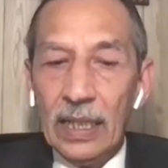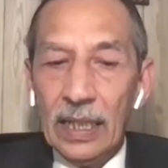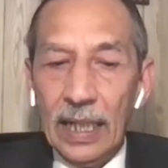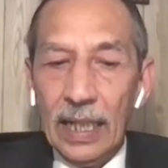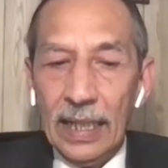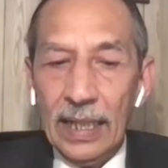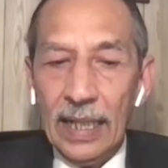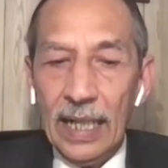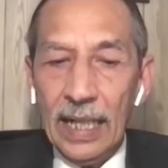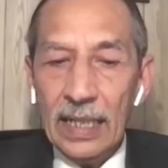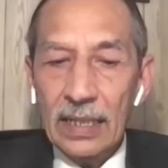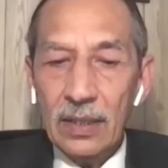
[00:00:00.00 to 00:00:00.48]

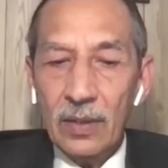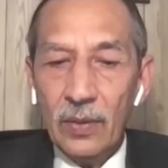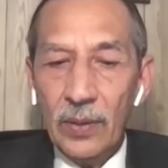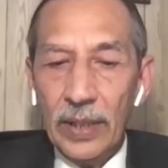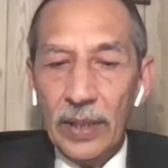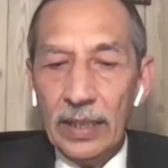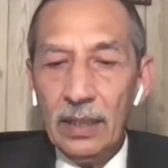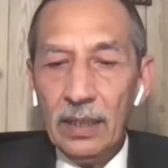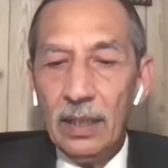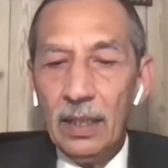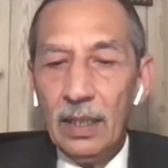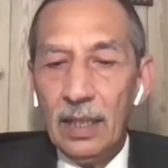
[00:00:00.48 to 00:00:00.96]
and has
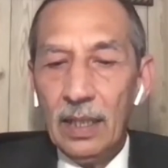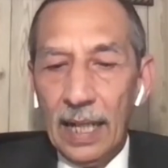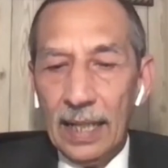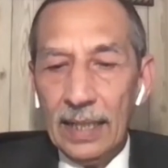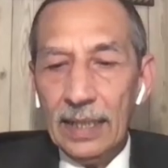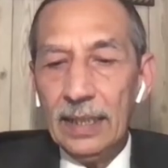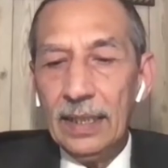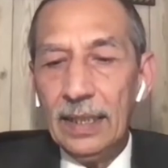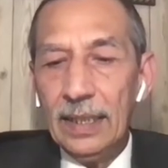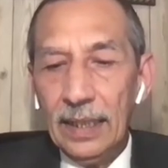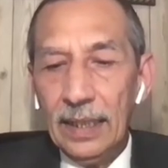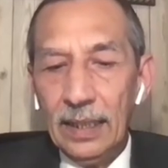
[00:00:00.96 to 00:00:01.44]
greater
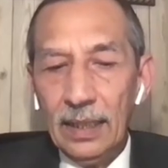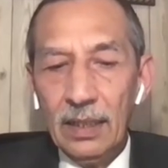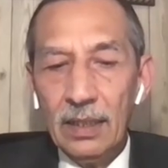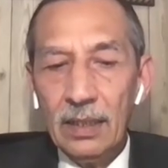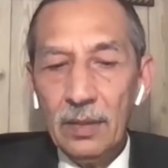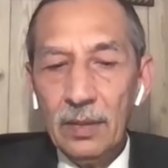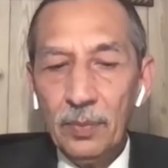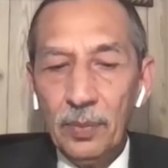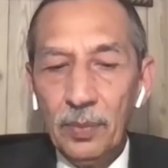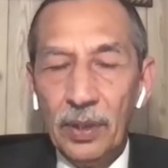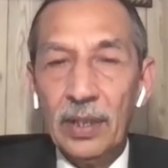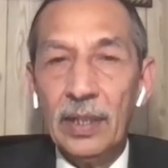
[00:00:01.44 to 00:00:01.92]
clarity in
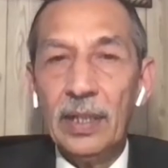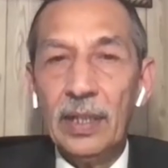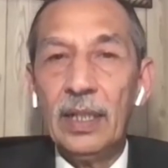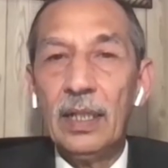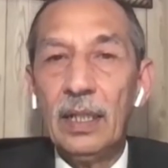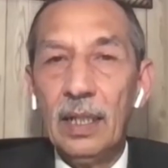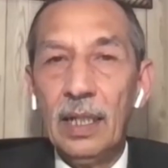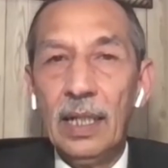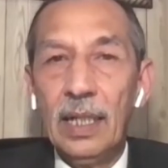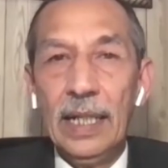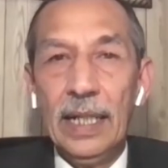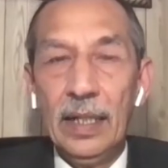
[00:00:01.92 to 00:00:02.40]
its
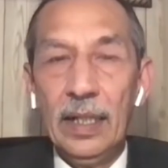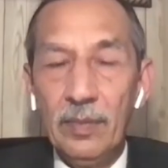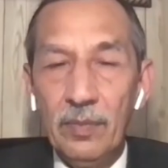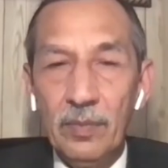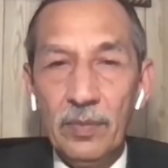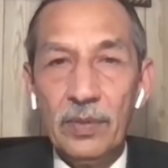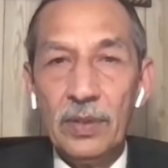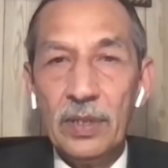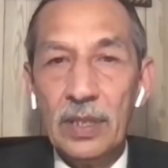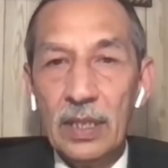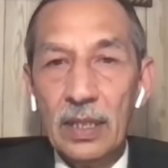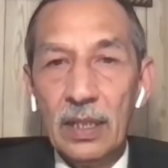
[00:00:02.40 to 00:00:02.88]
political
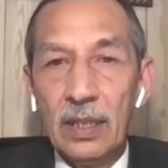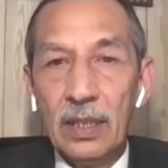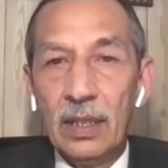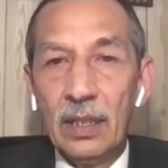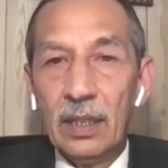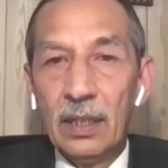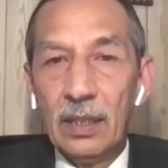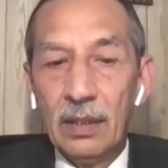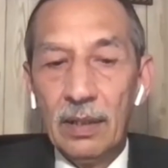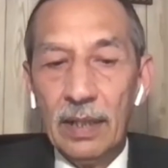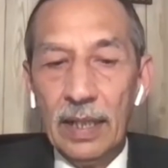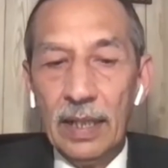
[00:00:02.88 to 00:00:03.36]
aims
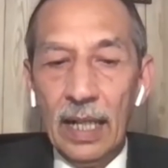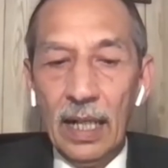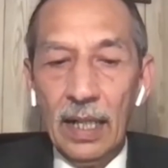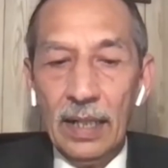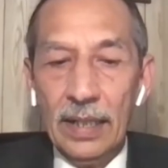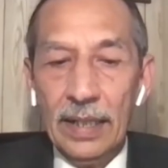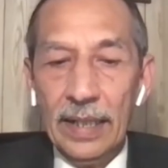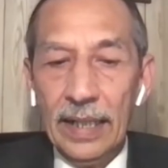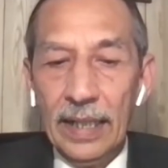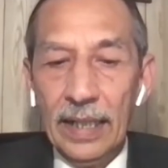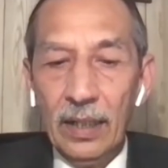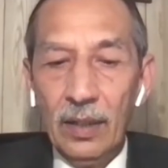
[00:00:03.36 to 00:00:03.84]

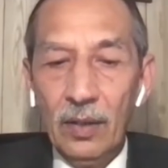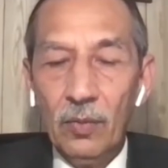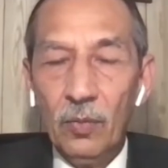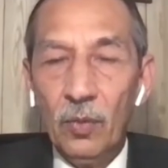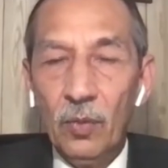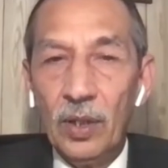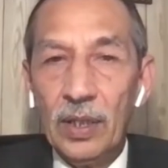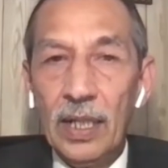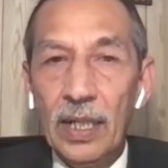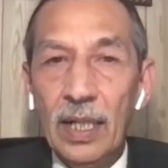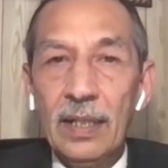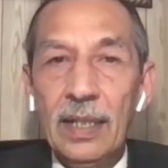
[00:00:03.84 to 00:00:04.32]
regarding
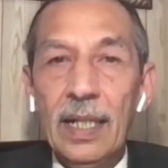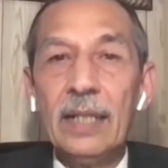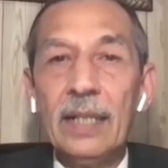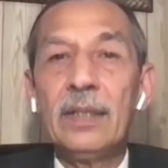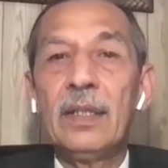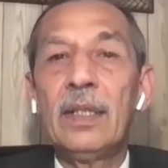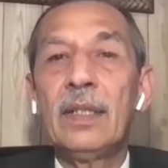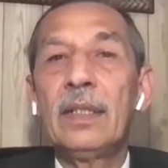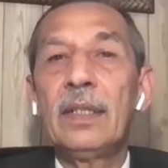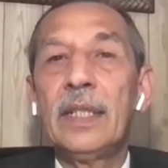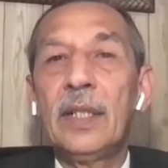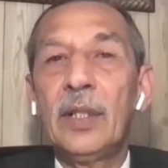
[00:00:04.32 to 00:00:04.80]
what our
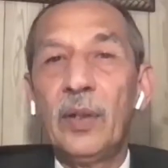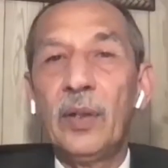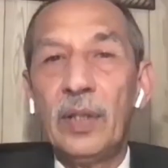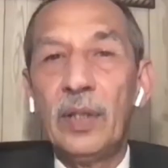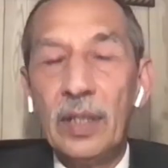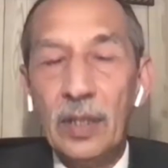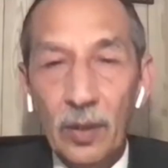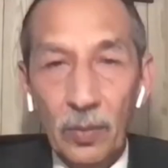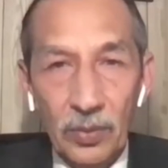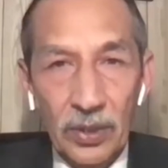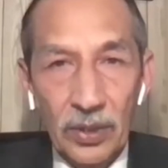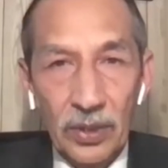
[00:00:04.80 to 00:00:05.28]
national
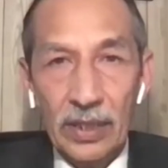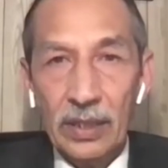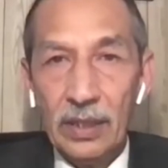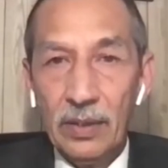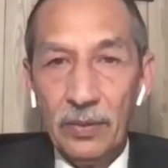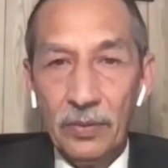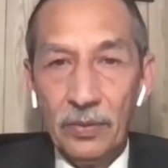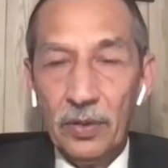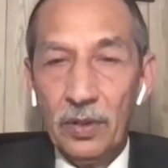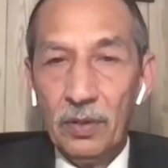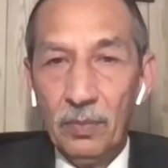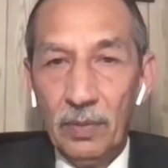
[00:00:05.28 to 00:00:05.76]
security
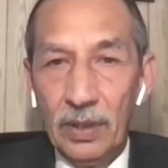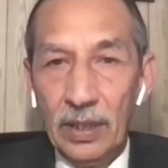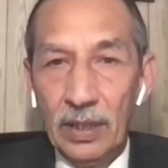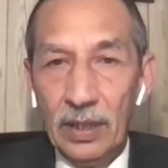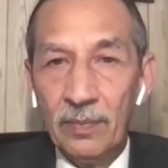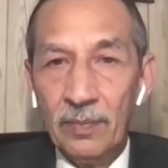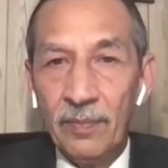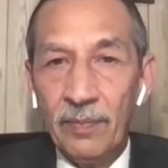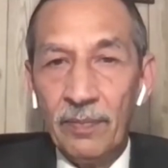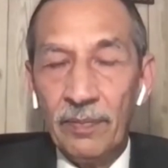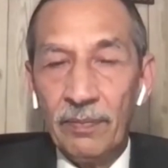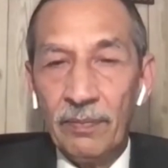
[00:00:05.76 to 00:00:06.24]
objectives should be.
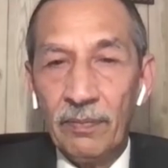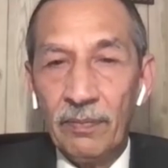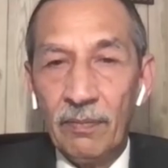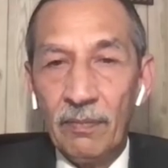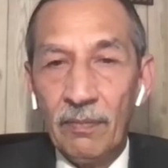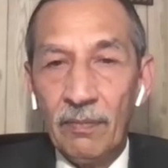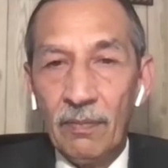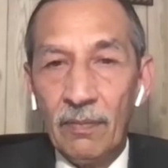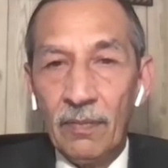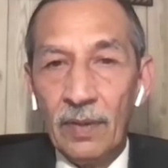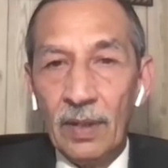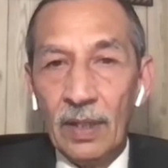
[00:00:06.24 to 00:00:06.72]

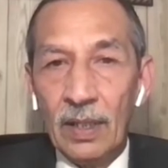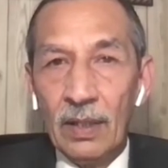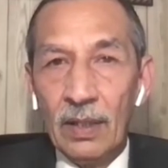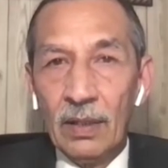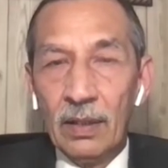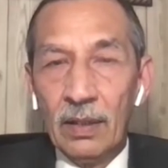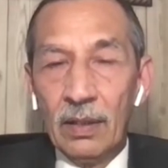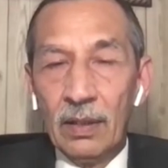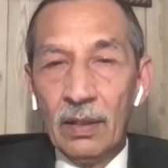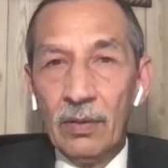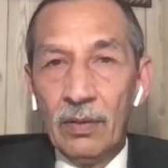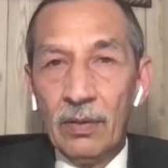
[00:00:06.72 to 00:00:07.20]

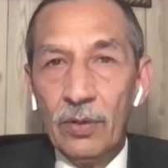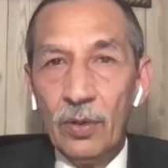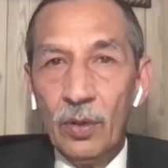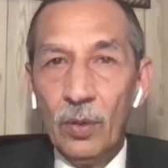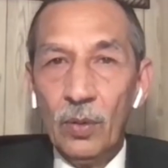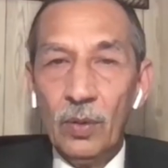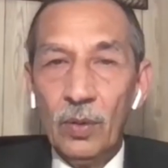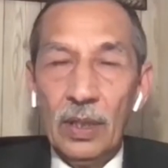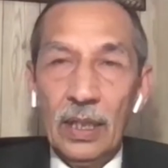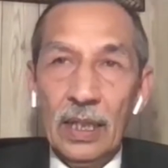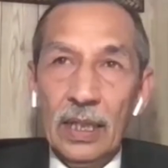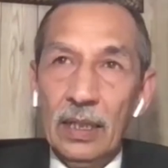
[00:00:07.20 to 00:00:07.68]

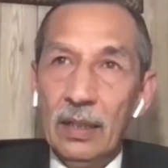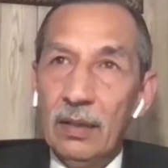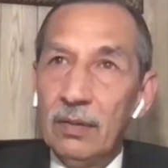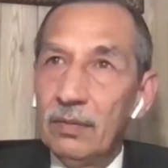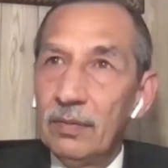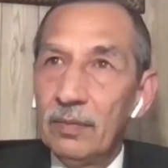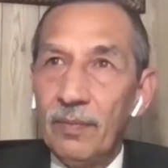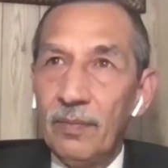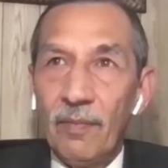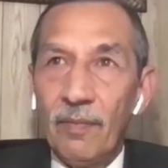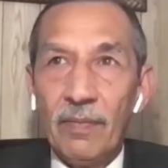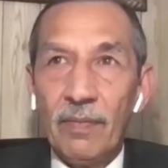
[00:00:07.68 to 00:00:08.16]
So
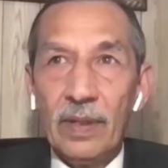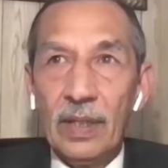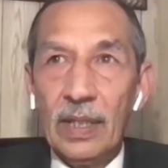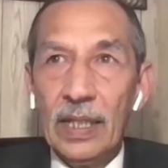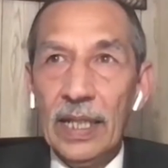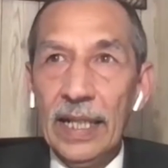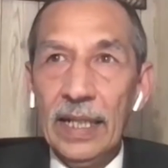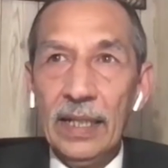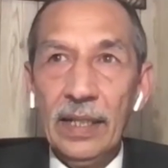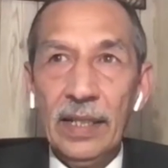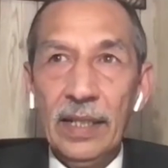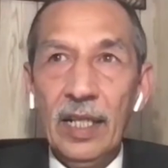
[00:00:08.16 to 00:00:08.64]

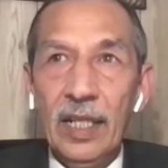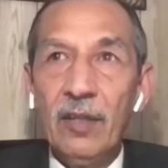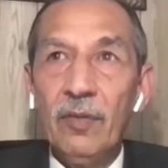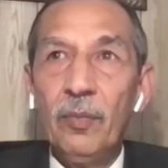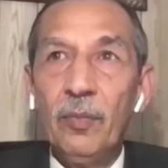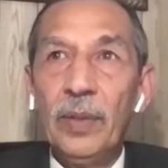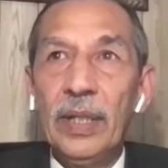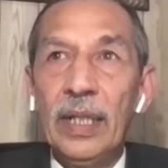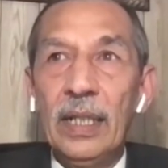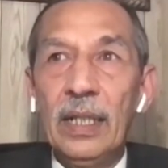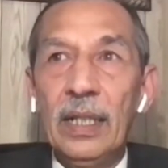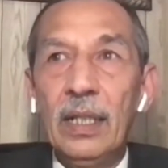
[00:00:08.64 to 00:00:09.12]
they
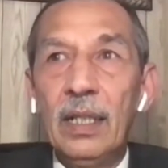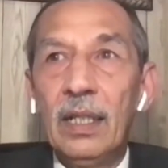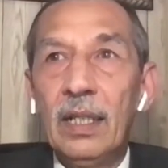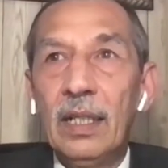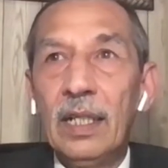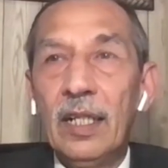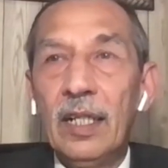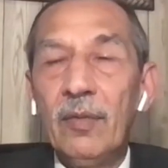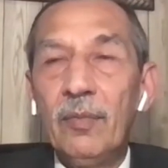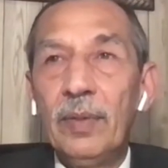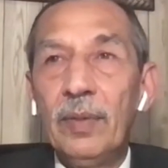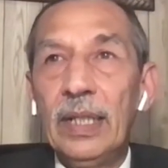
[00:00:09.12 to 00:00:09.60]
have
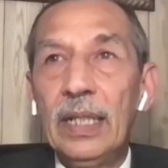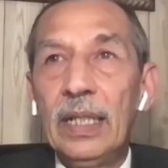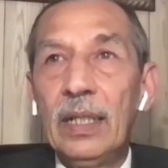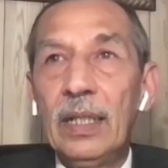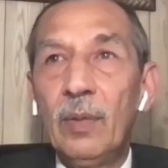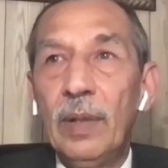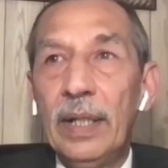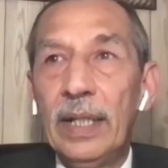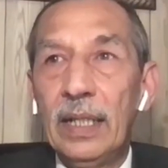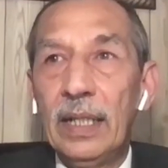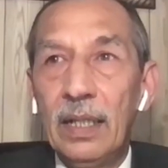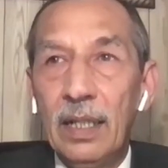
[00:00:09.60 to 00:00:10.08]
been
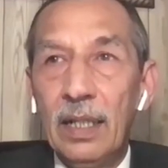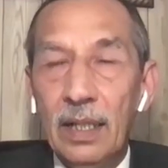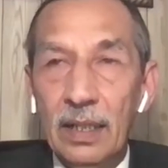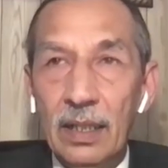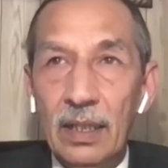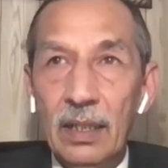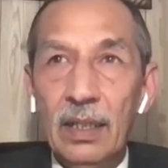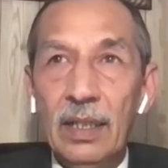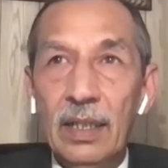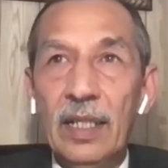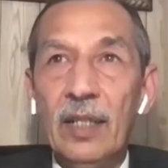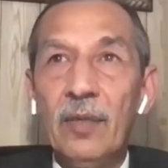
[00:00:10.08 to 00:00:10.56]
quite
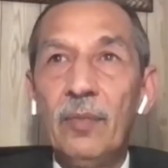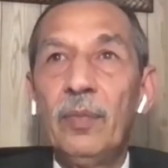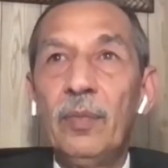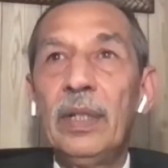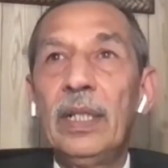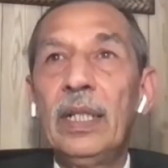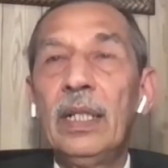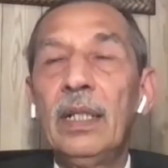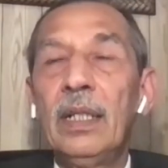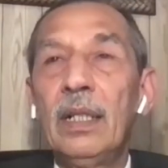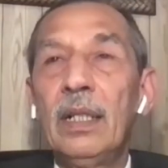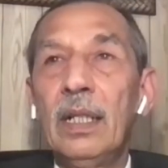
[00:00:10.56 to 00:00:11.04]
clear. They have
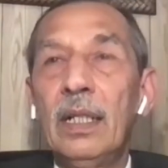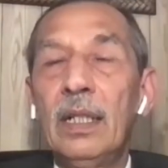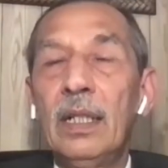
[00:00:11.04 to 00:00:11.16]
been